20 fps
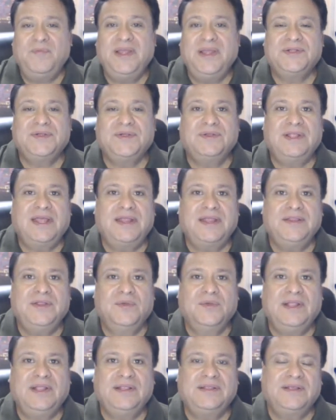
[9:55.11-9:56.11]
Make sure that
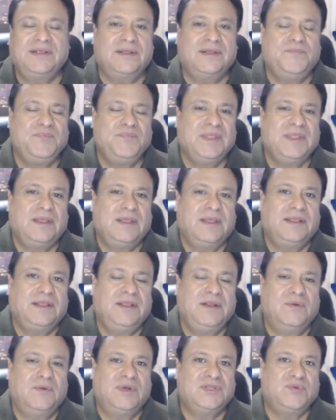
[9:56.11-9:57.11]
you read the,
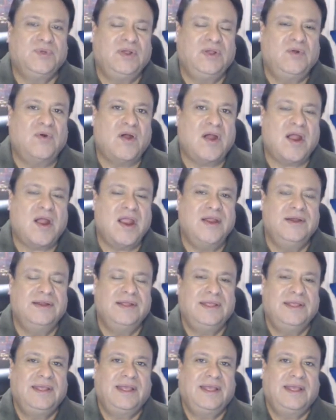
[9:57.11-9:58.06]
what's required.